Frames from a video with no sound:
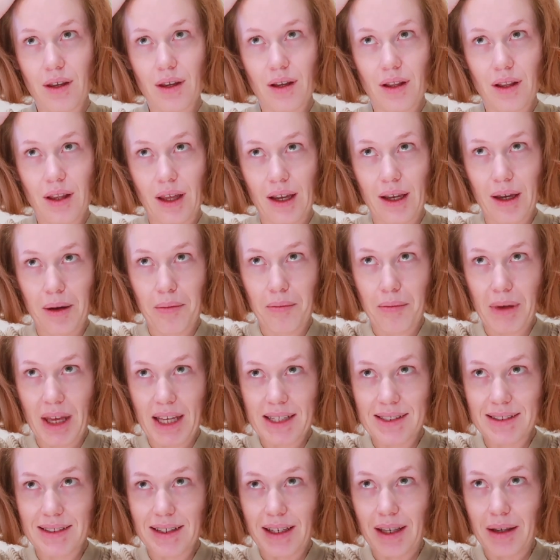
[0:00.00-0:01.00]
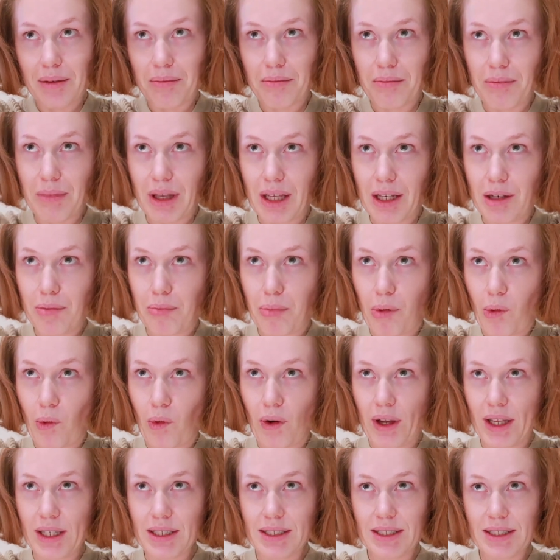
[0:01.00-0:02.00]
like a messy
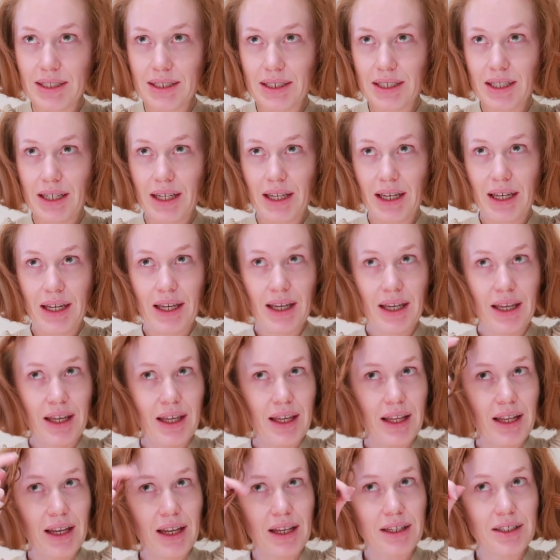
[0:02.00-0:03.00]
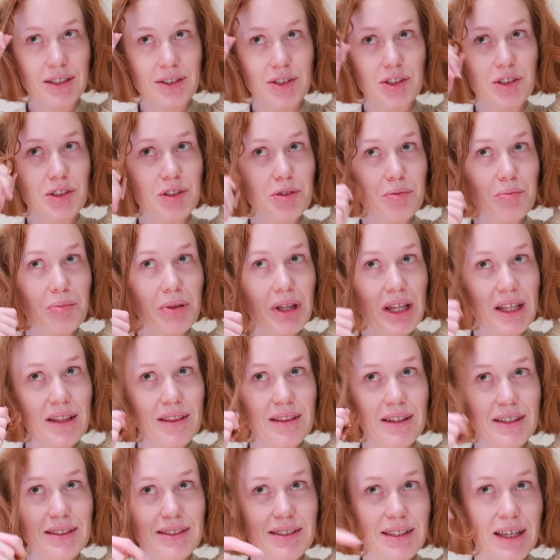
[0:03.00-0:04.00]
midpoint, and I just
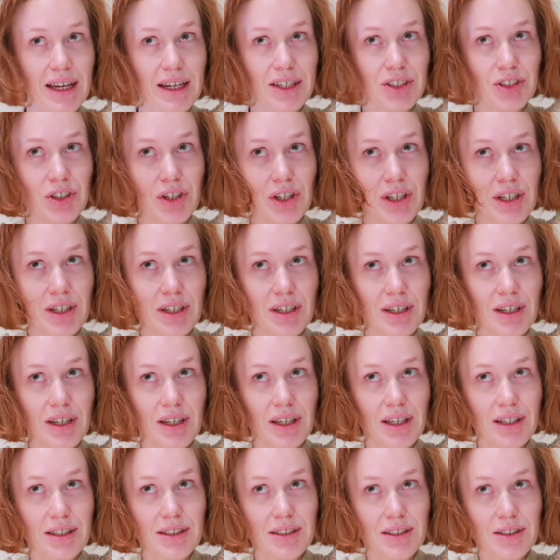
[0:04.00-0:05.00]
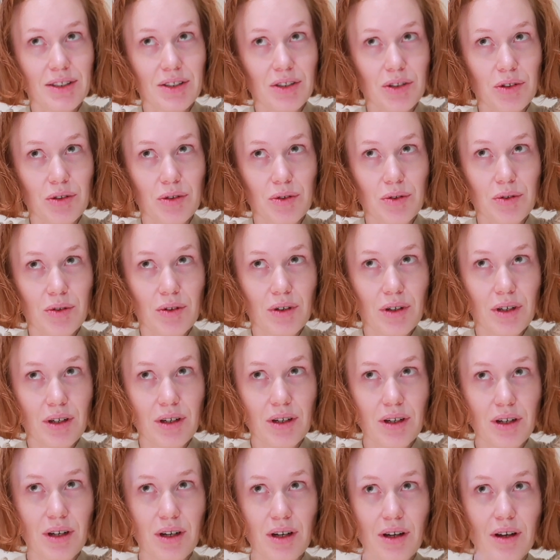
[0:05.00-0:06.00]
split this section into
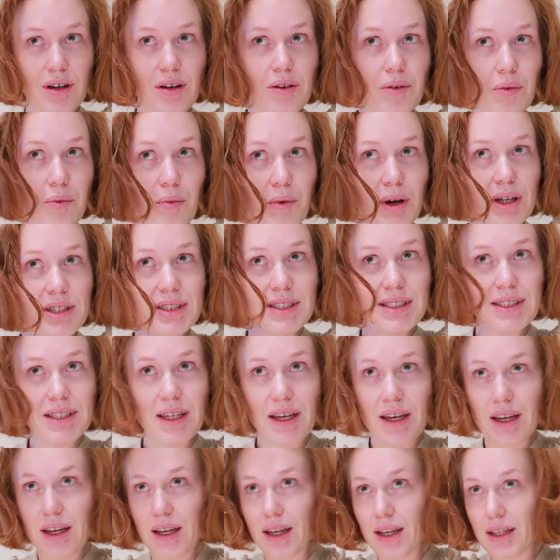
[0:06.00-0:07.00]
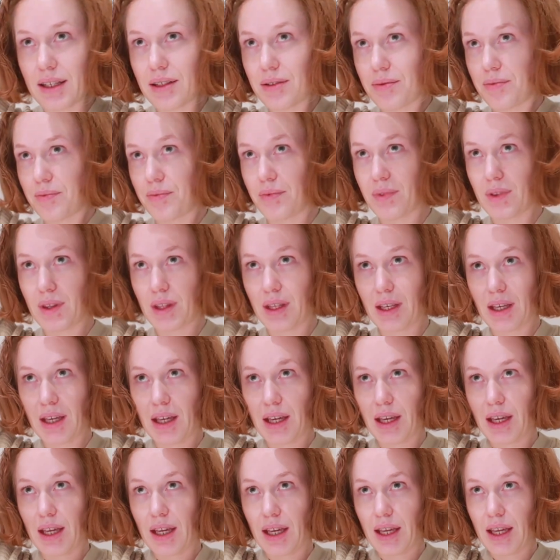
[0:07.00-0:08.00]
one side,
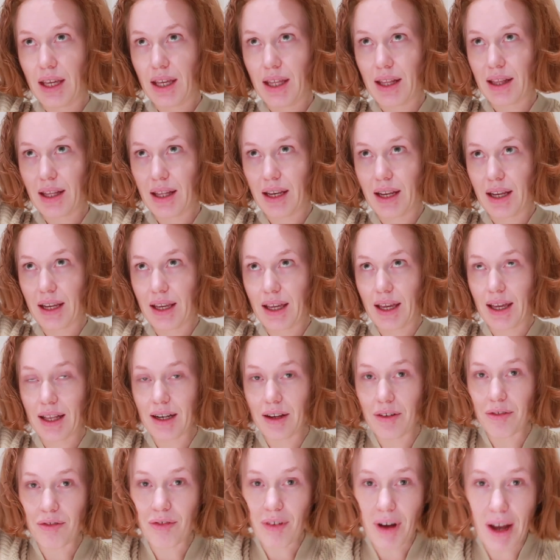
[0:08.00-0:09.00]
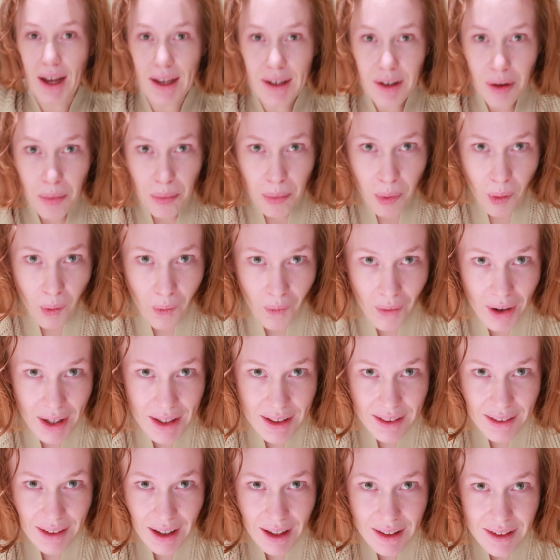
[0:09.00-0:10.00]
and then I kind of find a
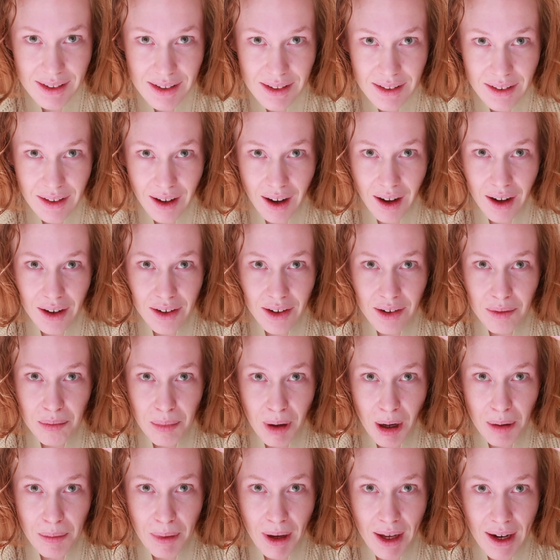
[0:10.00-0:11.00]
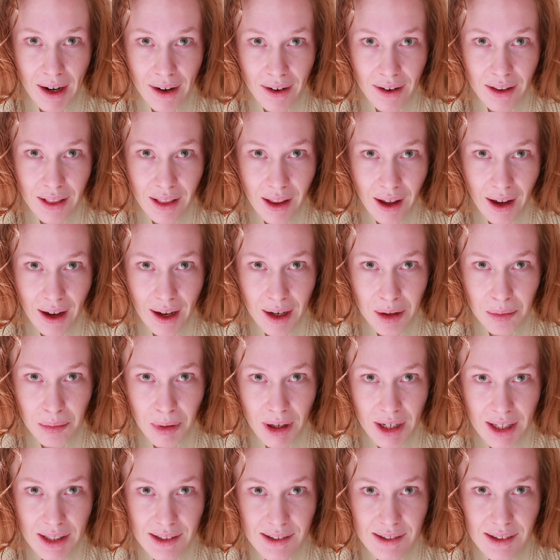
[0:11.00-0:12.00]
point that's not by my hairline,
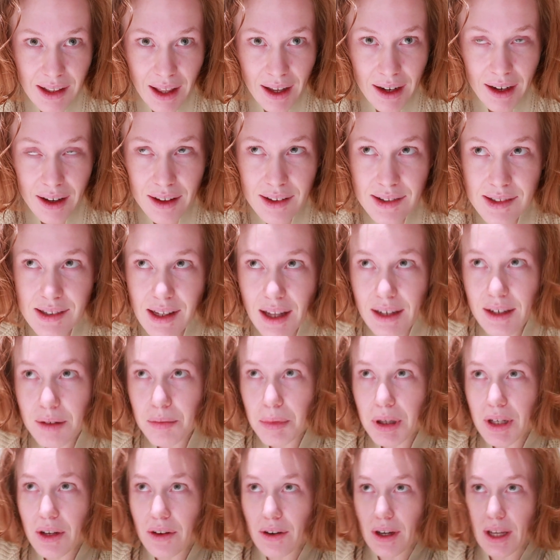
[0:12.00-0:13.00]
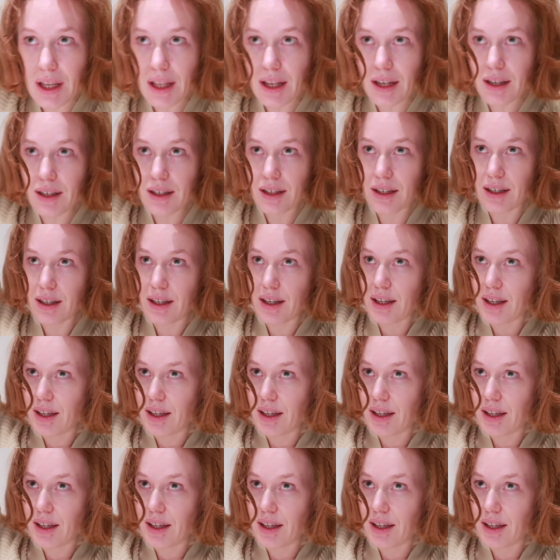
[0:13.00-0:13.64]
but it's like a centimeter in,